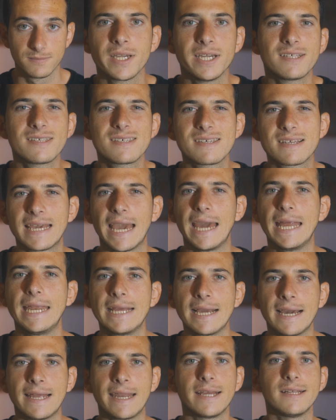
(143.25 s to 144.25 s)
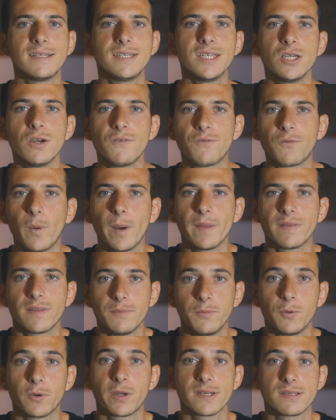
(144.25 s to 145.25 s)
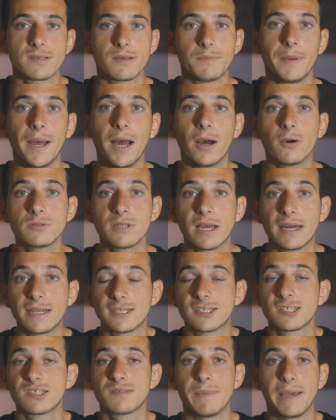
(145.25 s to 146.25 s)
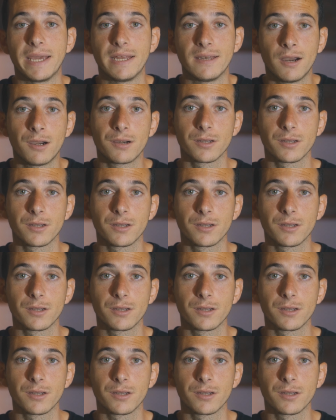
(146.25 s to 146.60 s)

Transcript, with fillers: It's getting an idea of what the book is about and its main